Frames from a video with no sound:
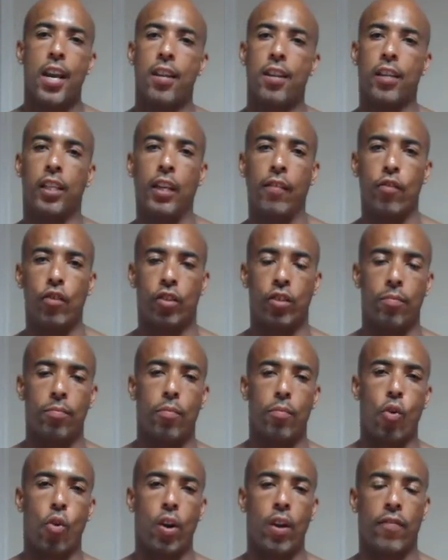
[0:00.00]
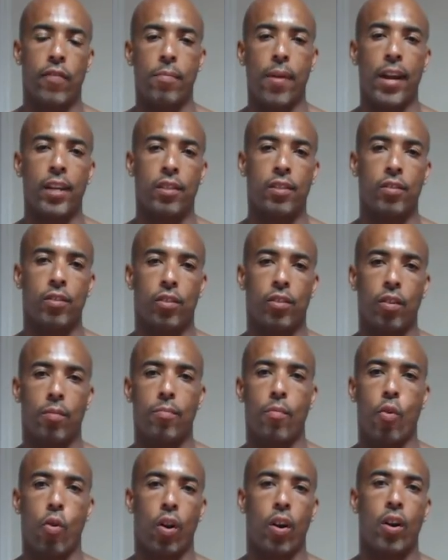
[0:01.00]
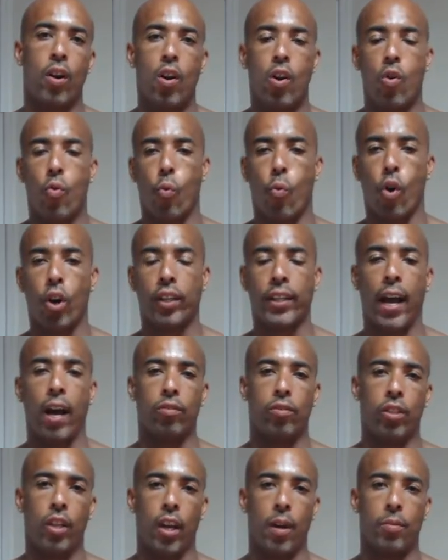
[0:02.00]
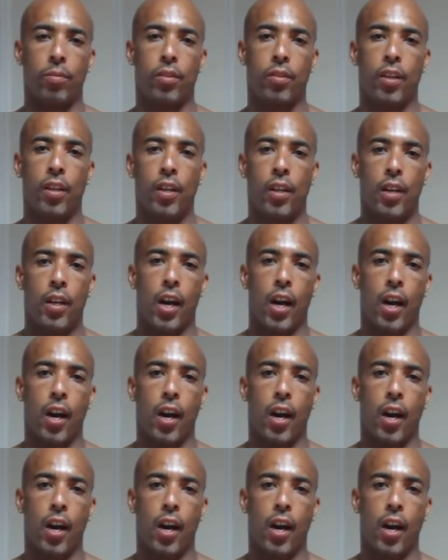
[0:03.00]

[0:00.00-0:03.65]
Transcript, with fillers: here to give you some more information, some more workout tips,